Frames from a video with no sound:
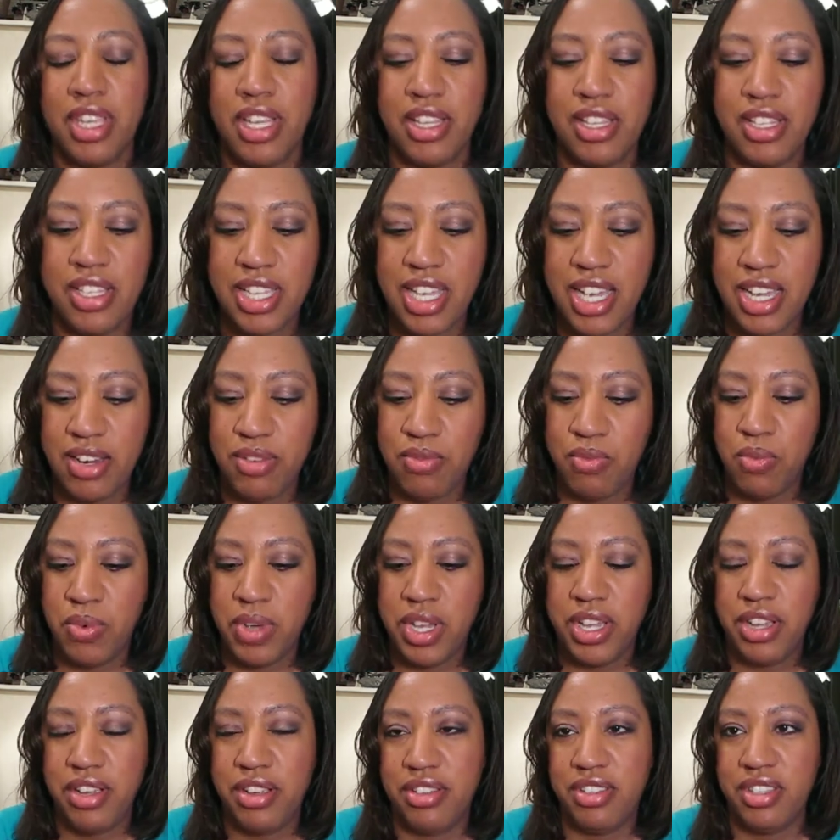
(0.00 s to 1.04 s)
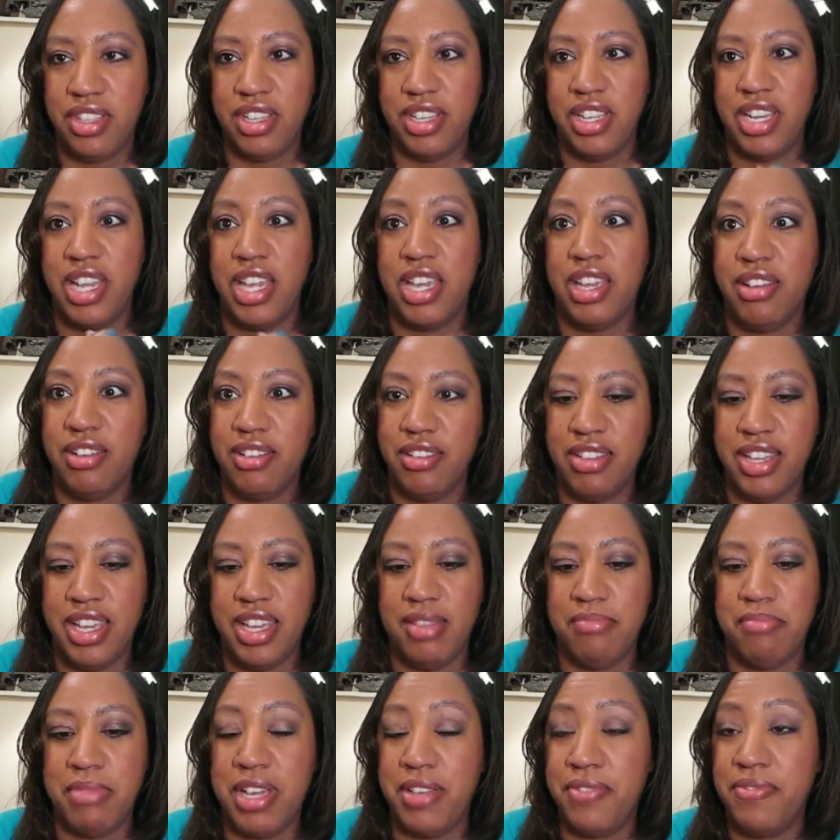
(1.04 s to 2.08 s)
it's kind of where the nail
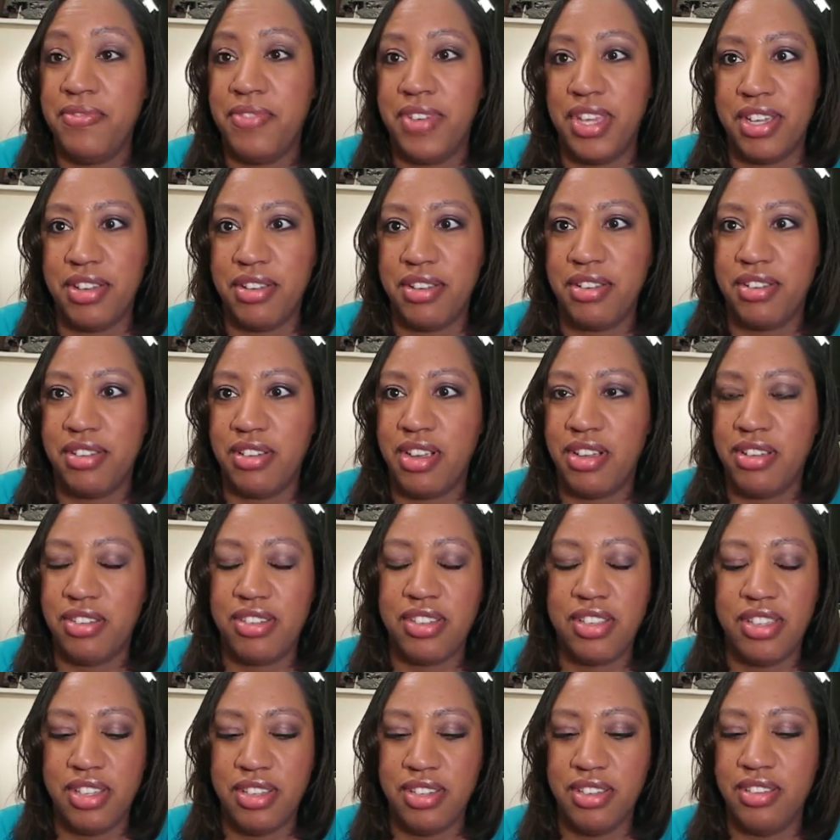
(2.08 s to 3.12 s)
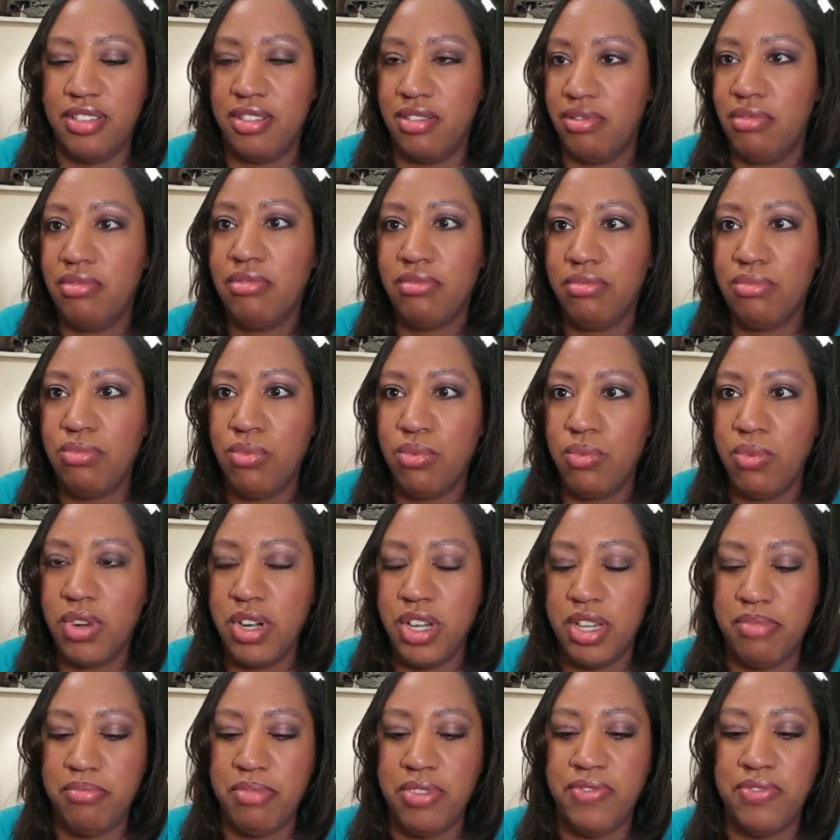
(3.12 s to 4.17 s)
and my finger are still
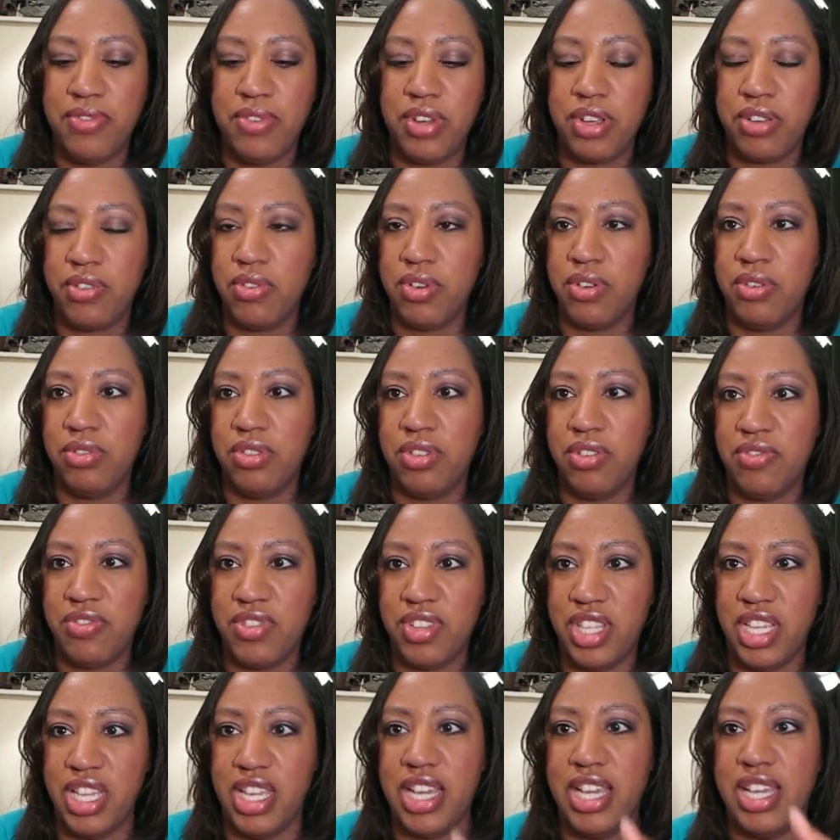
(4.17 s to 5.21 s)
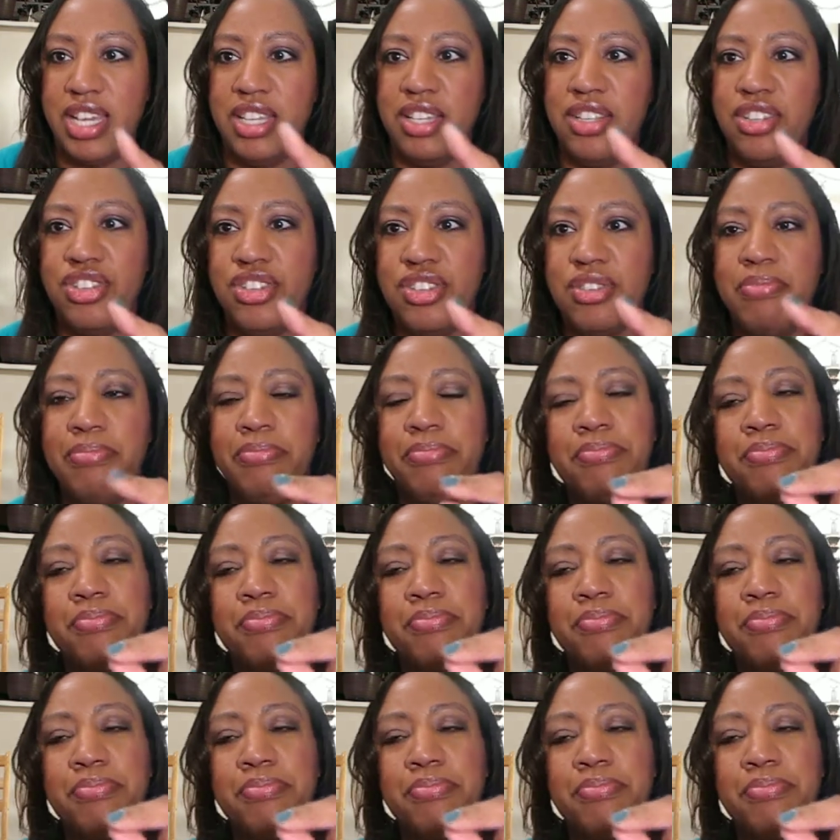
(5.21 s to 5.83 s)
one before it grows over the edge.